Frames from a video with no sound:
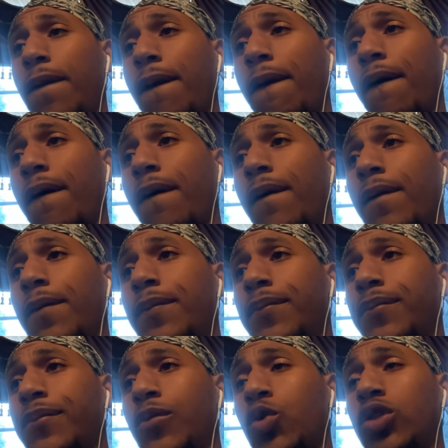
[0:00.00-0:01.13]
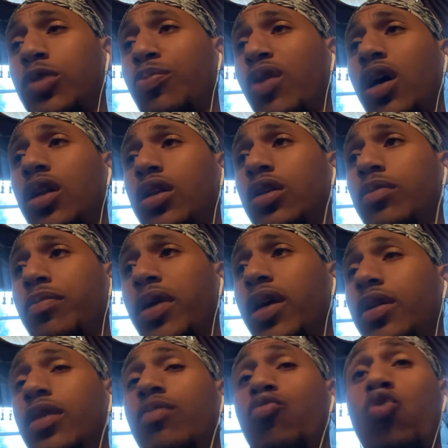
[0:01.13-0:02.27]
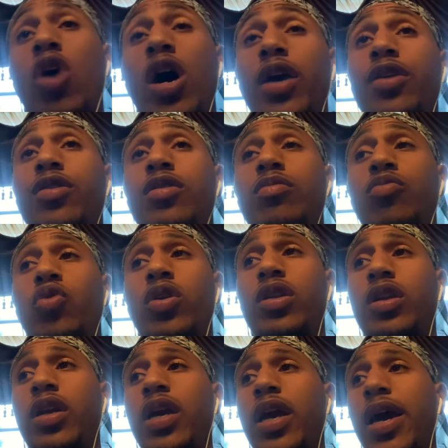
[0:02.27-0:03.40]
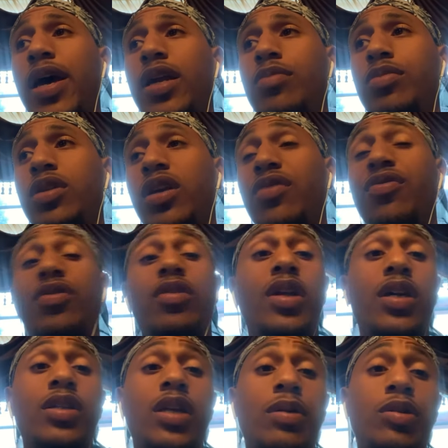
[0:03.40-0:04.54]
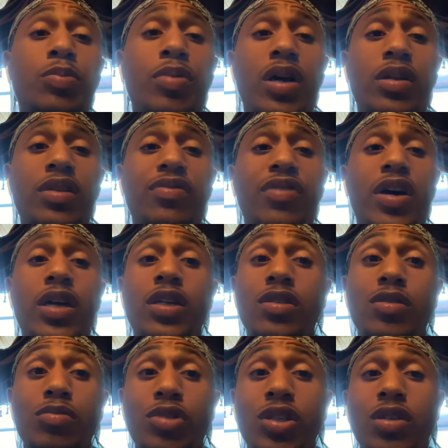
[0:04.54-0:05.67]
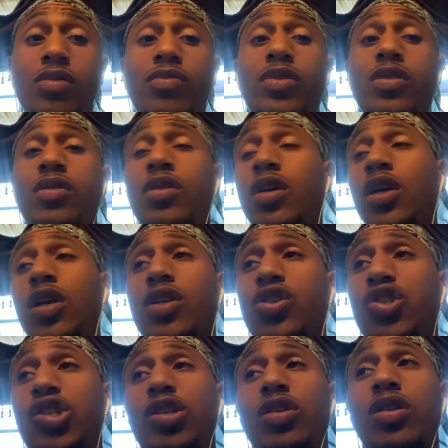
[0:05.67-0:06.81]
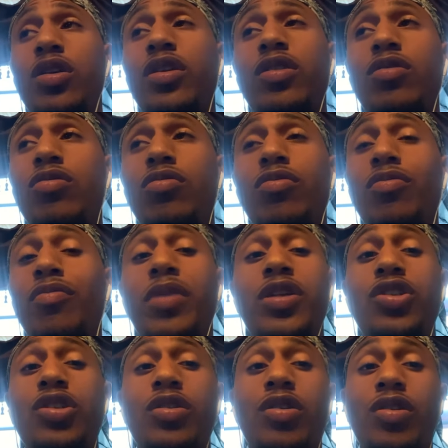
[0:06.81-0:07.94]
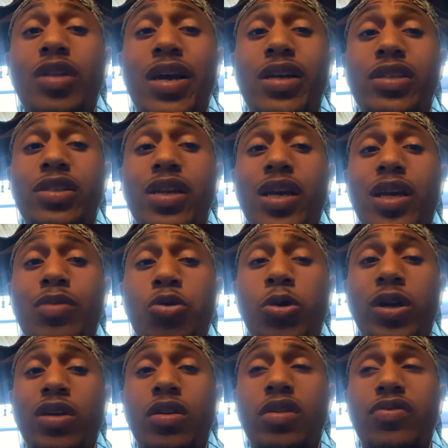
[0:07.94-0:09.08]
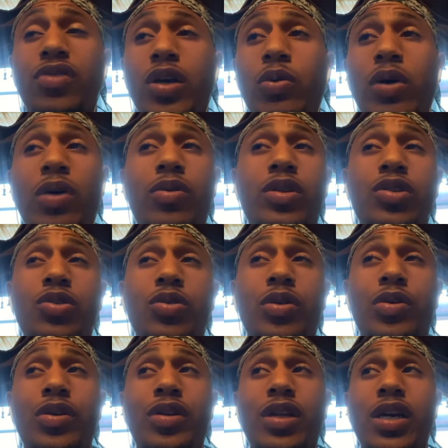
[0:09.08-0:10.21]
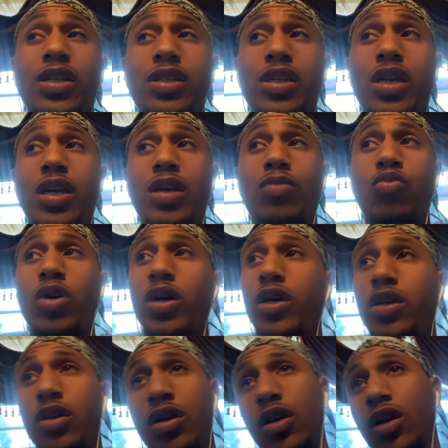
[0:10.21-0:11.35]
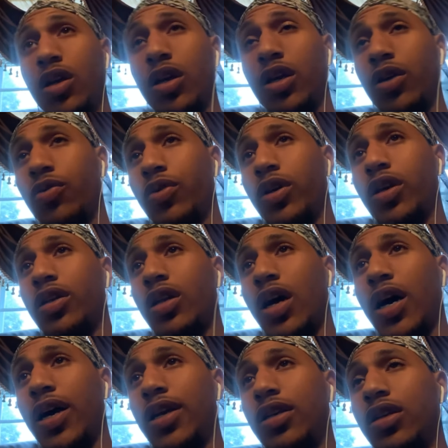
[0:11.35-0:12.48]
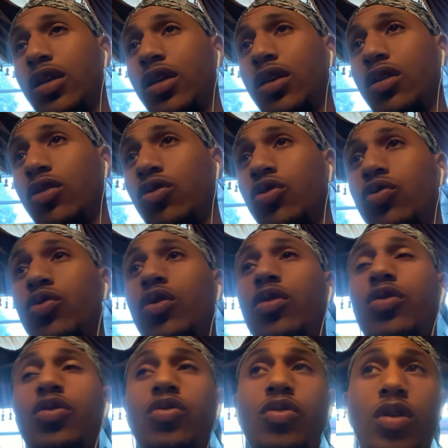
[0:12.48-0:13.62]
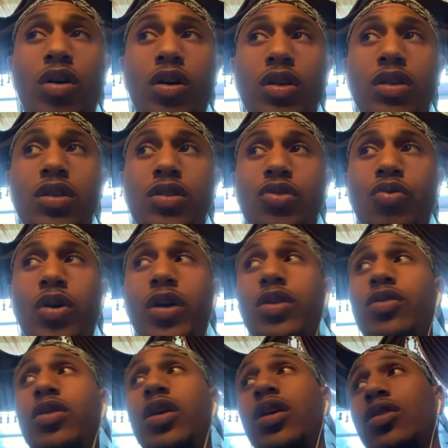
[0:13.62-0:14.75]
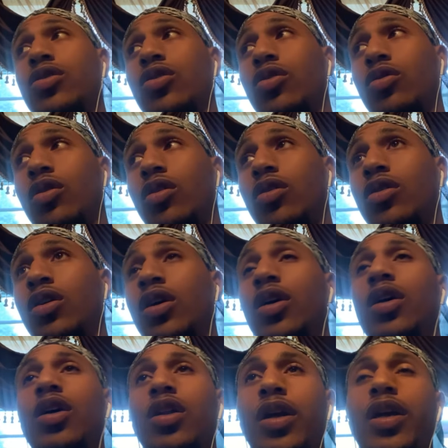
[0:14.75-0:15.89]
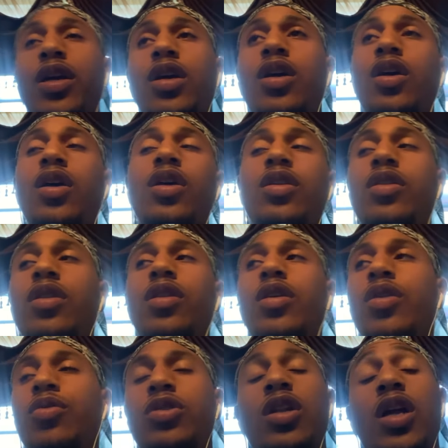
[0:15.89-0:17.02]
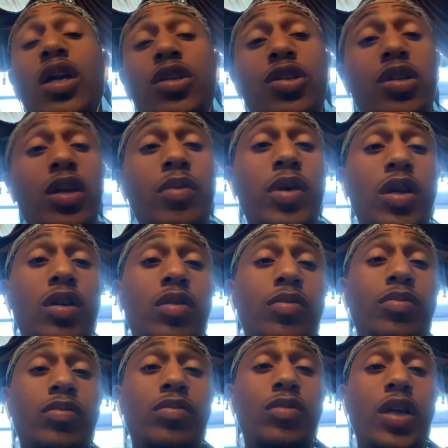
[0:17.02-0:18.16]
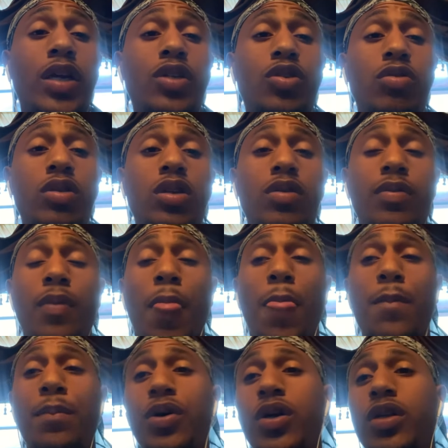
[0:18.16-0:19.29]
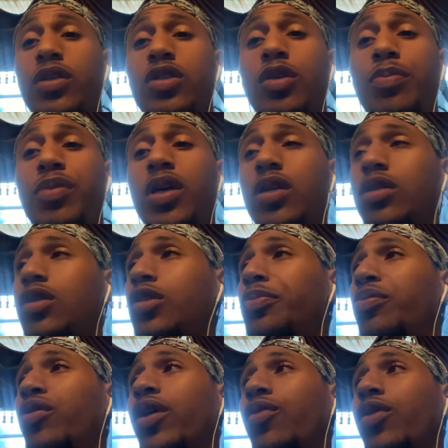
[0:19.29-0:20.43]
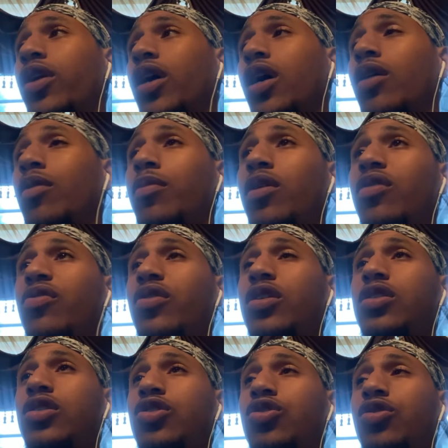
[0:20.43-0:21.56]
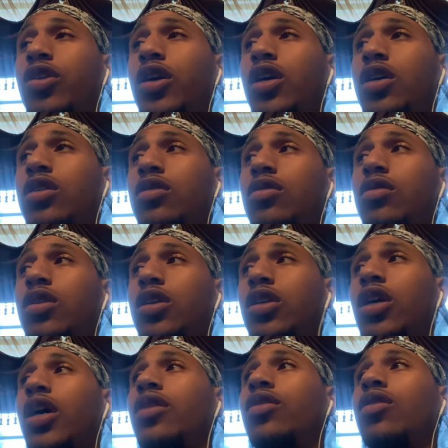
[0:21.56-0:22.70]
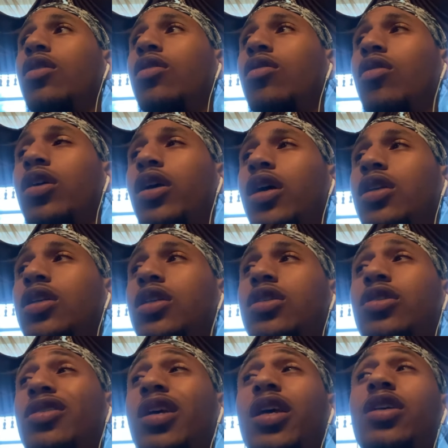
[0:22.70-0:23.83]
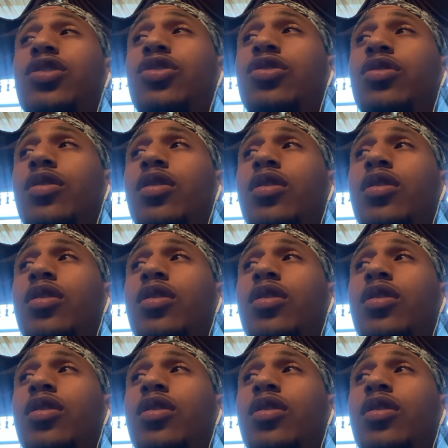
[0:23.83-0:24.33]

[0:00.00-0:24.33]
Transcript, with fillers: um, which probably made them wired more than they had to be. They felt like they was probably finding some shit when she couldn't mention her last name quick enough. Like, why wouldn't you know your last name? Why can we get the ID? You know, you called us. Why are you taking so long? Like, it was a lot of shit that made them like tweak. But to be at this point where y'all motherfuckers is trained and y'all know all y'all need is a taser,